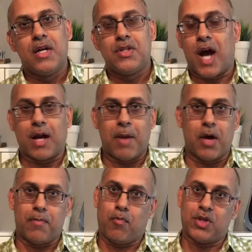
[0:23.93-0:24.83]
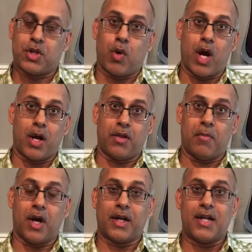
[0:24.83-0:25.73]
talk about what's going on in the
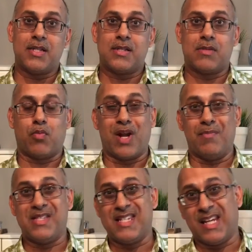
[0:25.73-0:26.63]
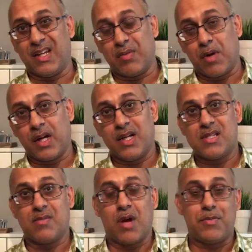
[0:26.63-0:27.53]
markets, what I'm seeing in the
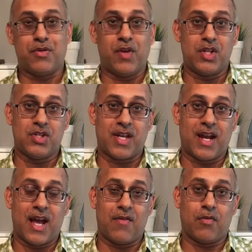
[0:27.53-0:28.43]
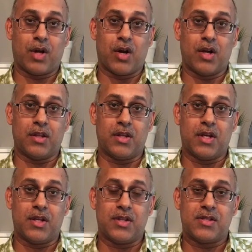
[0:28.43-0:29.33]
markets, some observations that I have regarding
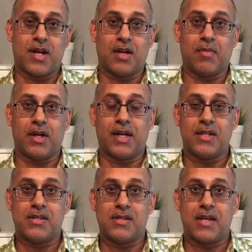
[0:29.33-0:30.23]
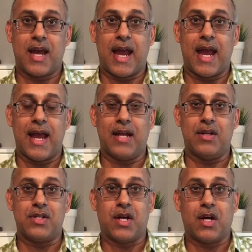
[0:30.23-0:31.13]
the stock markets,
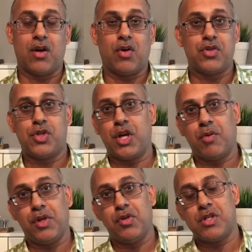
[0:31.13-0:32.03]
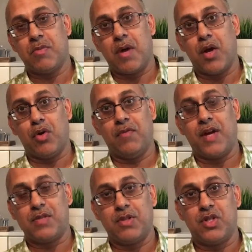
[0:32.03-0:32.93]
and also share with you some of my own
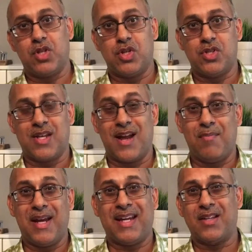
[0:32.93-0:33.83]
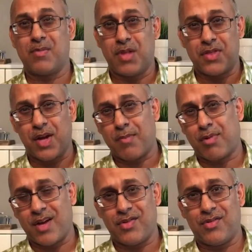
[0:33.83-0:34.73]
investment decisions that I'm making, some of the thought
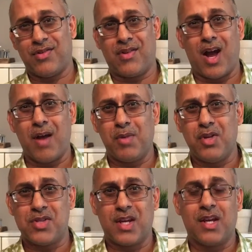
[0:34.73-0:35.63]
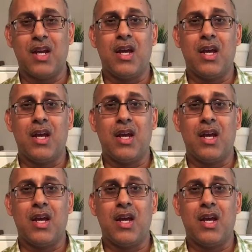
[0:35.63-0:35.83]
processes that I'm using,